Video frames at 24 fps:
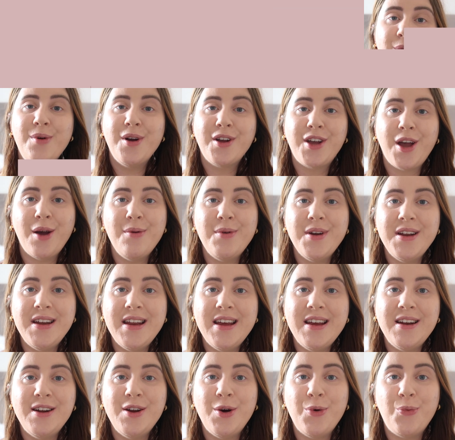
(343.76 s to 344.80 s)
So going
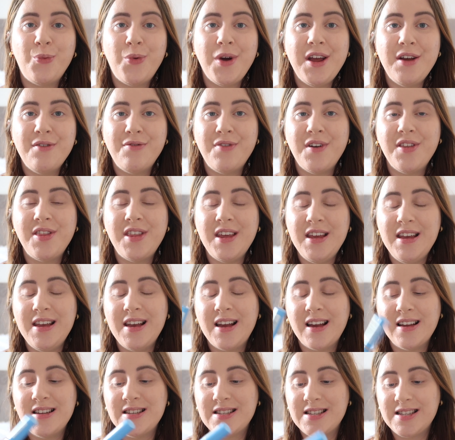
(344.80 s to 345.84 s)
in with the
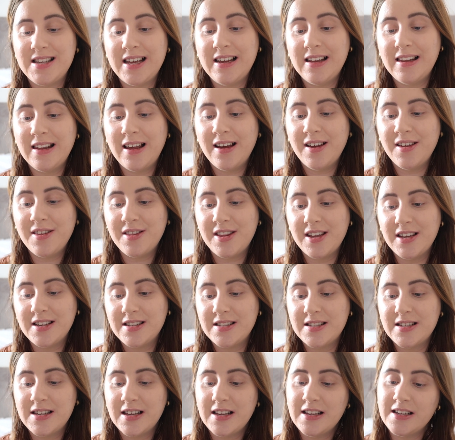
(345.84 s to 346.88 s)
concealer,
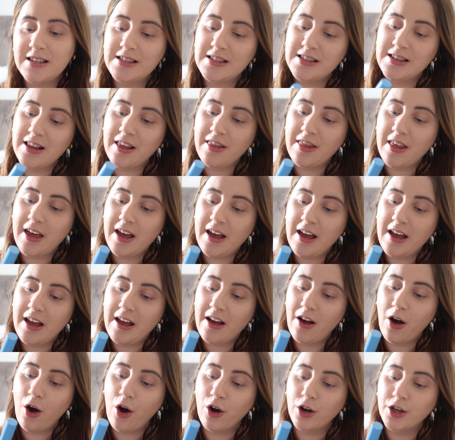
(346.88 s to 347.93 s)
this is
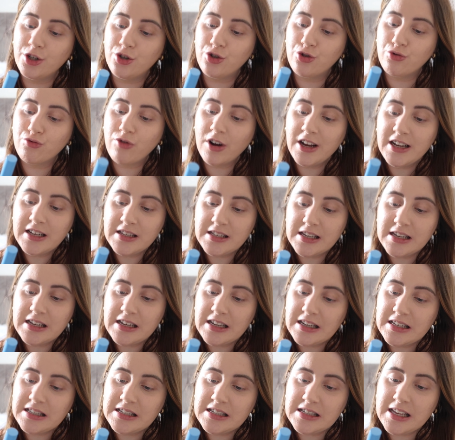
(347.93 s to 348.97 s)
their hydrating
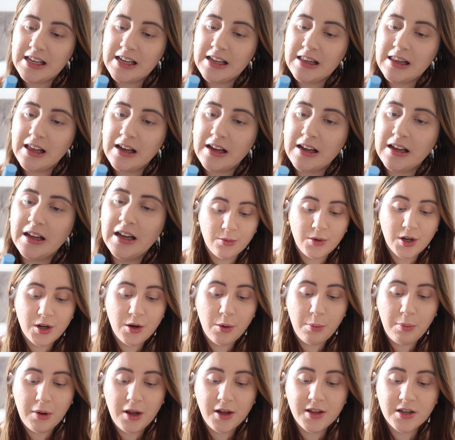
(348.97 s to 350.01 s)
concealer. I'm going
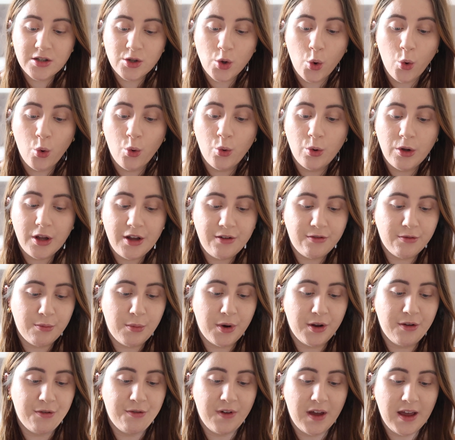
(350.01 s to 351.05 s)
to apply this all over
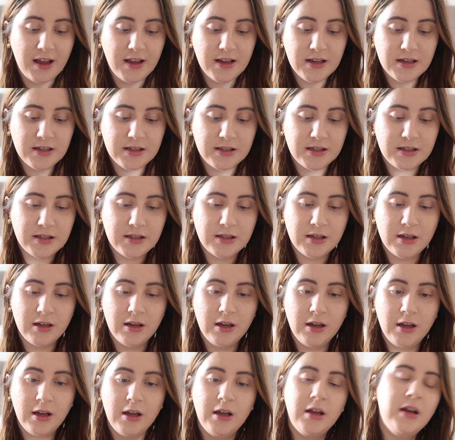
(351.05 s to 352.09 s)
my face.
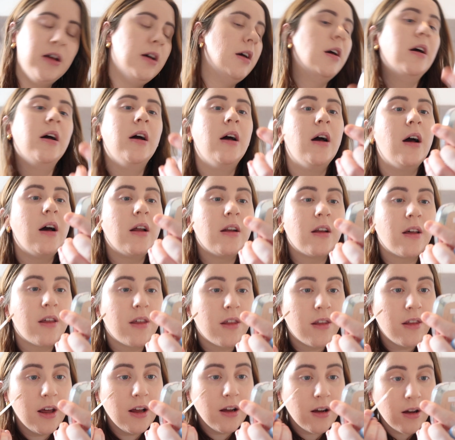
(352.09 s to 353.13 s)
And I
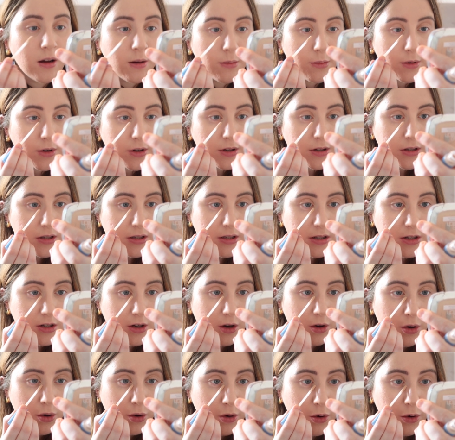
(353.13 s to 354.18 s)
think I'm going to
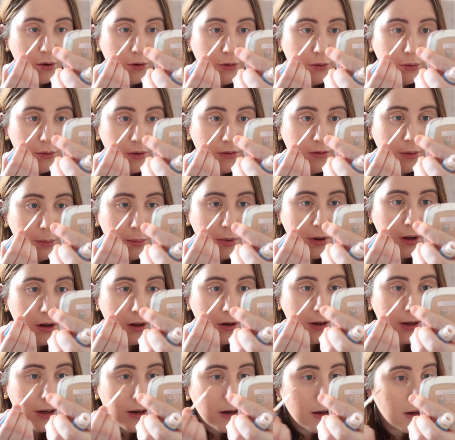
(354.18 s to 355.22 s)
start off with
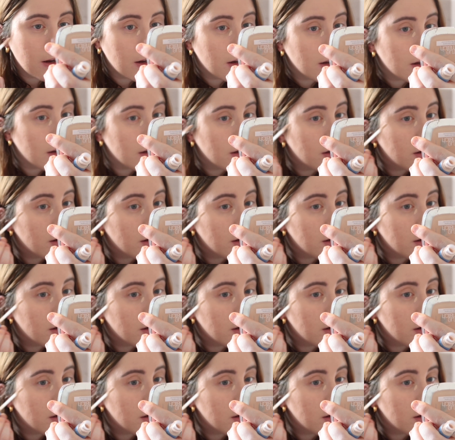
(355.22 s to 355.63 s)
applying it